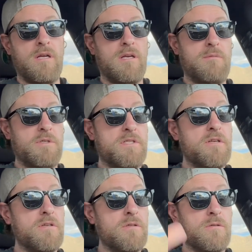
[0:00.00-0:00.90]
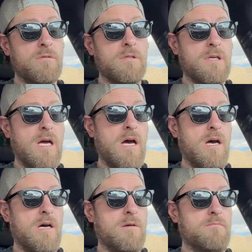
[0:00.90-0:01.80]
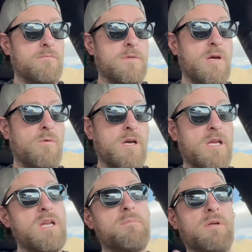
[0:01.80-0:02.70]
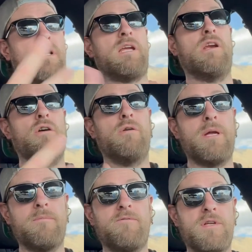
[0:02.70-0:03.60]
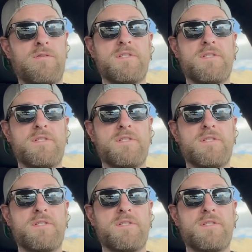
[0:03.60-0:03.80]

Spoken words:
Number two, they want to keep it like an OEM feel.